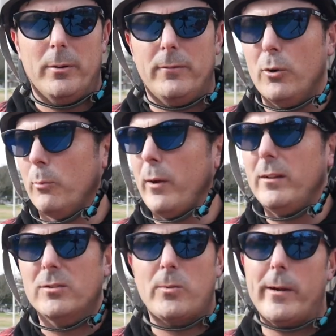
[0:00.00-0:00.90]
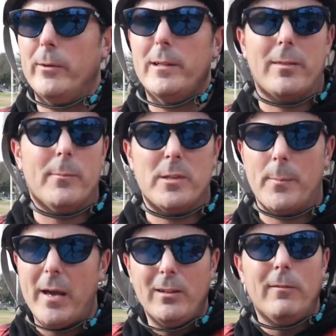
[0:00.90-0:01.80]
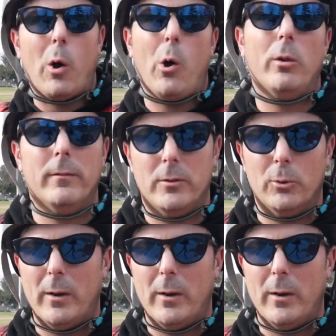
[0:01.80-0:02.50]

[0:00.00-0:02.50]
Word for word: If you're a brakeless rider, hit the thumbs up. I love all of you.